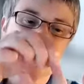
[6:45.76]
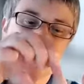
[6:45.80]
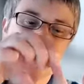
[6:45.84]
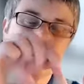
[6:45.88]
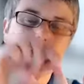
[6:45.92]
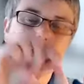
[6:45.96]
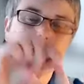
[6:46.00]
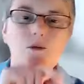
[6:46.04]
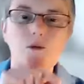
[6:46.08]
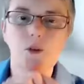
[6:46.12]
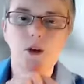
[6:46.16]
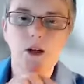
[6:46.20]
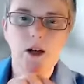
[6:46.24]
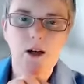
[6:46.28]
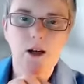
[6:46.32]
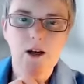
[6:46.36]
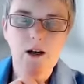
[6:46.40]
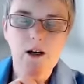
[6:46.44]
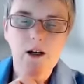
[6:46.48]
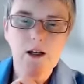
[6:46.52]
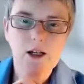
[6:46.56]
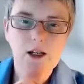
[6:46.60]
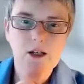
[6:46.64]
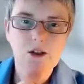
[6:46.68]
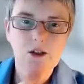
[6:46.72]
ring
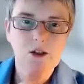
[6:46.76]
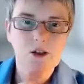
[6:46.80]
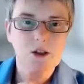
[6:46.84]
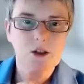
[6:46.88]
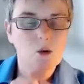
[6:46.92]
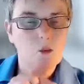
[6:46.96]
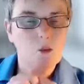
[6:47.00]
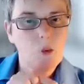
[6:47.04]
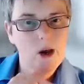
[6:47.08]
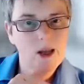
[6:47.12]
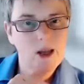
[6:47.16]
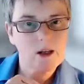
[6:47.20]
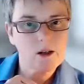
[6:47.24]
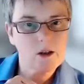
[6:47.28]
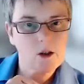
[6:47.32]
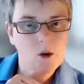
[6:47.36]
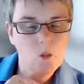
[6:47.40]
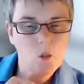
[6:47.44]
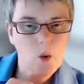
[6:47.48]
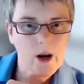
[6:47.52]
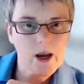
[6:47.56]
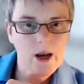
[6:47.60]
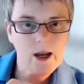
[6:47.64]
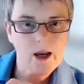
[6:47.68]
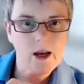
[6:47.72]
finger is the when and the
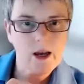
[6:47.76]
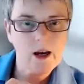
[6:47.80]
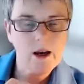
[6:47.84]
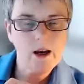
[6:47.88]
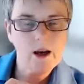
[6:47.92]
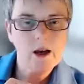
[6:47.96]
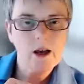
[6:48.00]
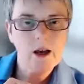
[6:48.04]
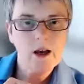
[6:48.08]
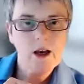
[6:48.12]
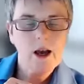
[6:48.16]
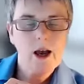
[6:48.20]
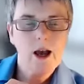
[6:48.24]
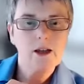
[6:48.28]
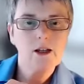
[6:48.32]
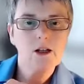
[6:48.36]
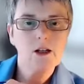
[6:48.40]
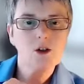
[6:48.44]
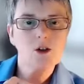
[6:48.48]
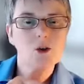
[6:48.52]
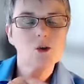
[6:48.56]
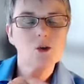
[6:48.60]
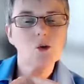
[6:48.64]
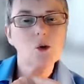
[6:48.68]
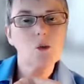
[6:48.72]
where. And
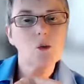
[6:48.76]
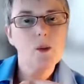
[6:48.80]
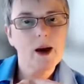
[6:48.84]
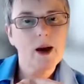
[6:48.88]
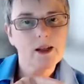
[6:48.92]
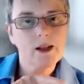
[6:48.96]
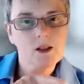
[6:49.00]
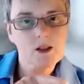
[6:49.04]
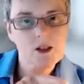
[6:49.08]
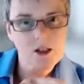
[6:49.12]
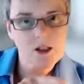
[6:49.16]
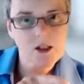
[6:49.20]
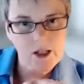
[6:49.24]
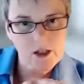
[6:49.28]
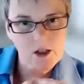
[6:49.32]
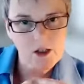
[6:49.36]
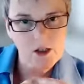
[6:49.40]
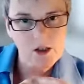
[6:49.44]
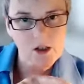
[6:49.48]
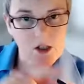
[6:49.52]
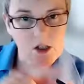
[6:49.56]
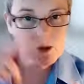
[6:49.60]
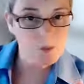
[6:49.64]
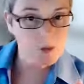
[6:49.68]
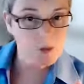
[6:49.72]
it's all about
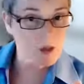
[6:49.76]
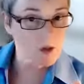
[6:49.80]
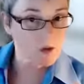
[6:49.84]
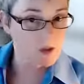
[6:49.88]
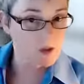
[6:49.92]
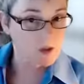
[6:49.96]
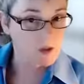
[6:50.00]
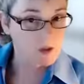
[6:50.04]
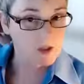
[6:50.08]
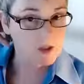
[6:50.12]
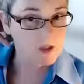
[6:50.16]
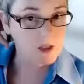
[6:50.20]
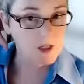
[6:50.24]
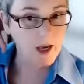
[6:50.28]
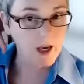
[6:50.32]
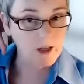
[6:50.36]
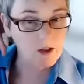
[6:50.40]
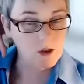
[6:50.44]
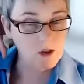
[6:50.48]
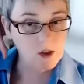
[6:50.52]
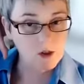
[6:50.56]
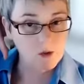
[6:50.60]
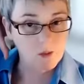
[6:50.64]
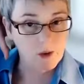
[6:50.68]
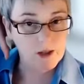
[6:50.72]
senses, because it's
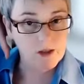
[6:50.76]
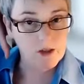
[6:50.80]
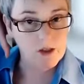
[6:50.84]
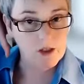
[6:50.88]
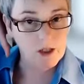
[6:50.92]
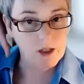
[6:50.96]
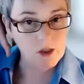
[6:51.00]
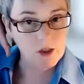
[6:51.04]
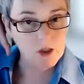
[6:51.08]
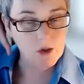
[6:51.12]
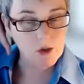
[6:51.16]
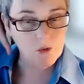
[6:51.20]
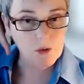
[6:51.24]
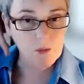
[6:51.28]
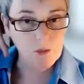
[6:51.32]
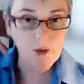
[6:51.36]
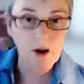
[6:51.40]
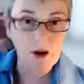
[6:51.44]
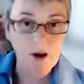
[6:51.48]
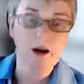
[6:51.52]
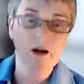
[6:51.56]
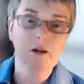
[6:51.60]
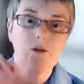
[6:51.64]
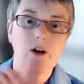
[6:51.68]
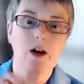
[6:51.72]
attached to our sensory
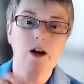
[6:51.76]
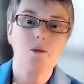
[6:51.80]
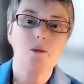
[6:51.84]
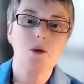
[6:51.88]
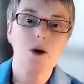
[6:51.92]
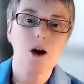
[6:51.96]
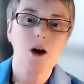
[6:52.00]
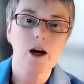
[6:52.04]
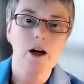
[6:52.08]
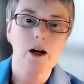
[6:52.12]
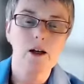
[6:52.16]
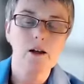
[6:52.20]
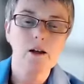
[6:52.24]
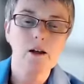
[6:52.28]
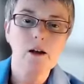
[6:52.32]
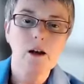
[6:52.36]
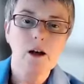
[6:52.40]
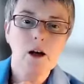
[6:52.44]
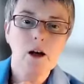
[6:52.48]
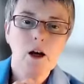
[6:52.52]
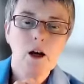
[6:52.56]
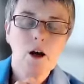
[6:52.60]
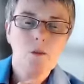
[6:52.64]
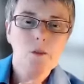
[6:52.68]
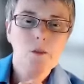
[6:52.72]
part of our brain,
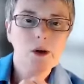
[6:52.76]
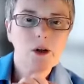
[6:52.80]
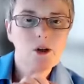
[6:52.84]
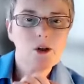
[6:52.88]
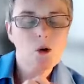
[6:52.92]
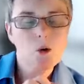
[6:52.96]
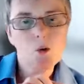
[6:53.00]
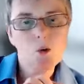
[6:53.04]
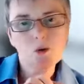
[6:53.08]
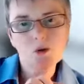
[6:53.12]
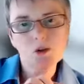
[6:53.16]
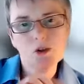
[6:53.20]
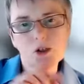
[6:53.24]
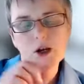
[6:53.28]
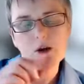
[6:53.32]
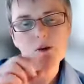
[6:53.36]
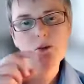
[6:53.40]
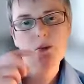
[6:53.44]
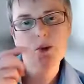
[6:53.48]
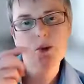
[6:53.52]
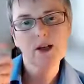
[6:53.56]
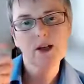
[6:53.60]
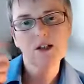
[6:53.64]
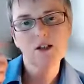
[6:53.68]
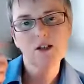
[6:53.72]
but it also
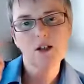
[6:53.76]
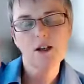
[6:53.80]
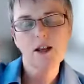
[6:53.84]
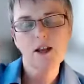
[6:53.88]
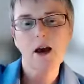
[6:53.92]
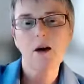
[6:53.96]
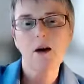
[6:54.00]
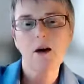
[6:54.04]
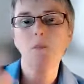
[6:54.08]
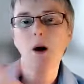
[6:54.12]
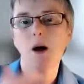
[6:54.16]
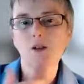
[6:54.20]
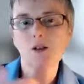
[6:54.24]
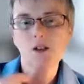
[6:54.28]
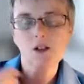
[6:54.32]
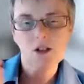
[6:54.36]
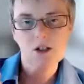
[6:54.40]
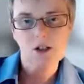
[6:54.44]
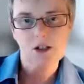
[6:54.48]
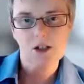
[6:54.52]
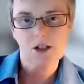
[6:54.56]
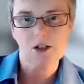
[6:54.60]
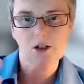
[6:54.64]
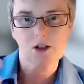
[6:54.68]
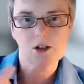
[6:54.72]
brings in our
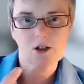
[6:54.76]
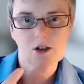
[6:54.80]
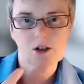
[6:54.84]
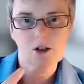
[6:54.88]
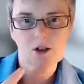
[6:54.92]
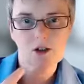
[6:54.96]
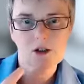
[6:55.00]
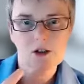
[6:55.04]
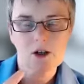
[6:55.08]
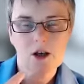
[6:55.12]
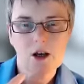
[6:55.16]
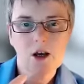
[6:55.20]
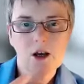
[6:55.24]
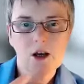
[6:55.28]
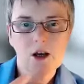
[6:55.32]
multi-senses.